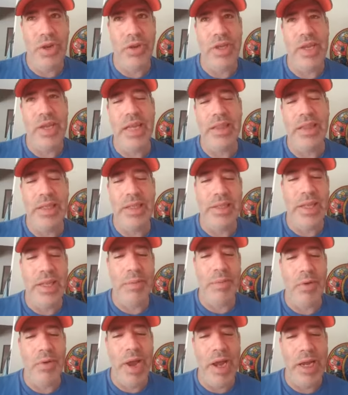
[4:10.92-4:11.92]
get the
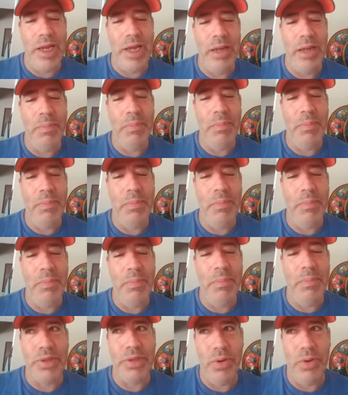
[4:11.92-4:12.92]
team ready, but you
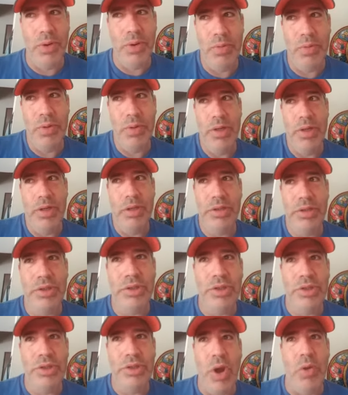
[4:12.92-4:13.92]
also
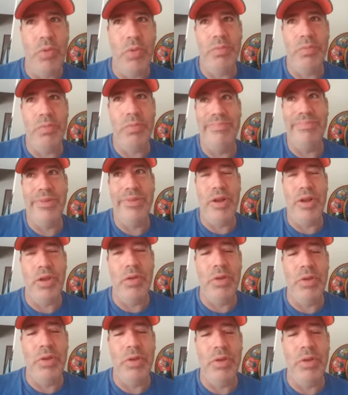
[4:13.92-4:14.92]
don't
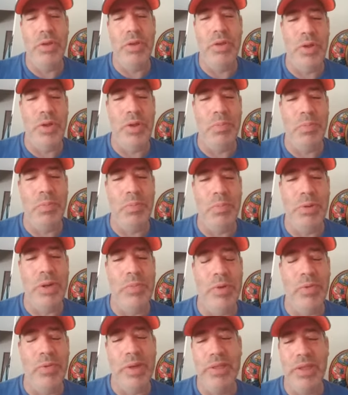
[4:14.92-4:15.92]
you don't put
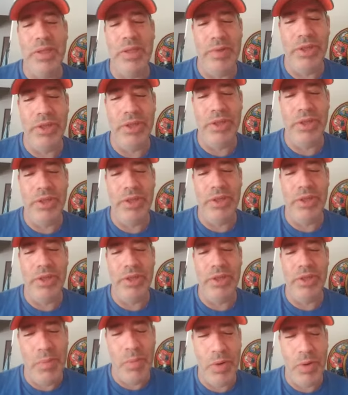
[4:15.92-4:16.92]
them at risk of injury
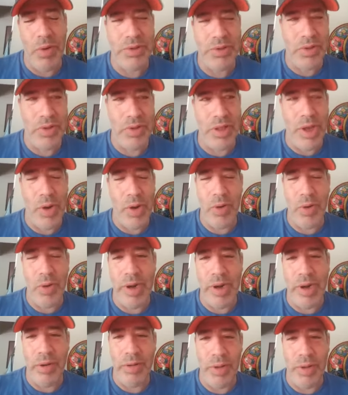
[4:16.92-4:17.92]
any more so than they
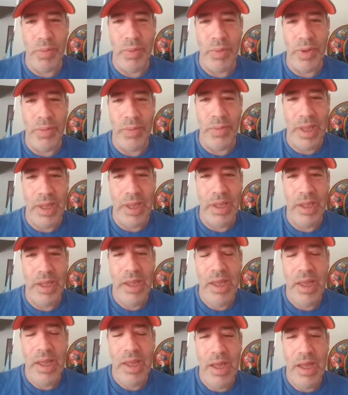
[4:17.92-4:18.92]
ordinarily would be.
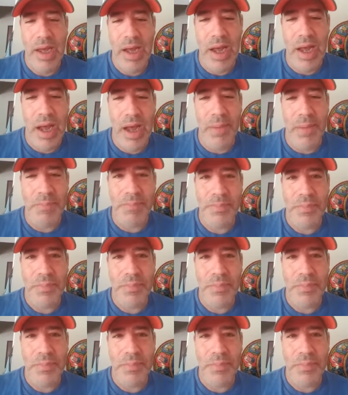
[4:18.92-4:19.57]
And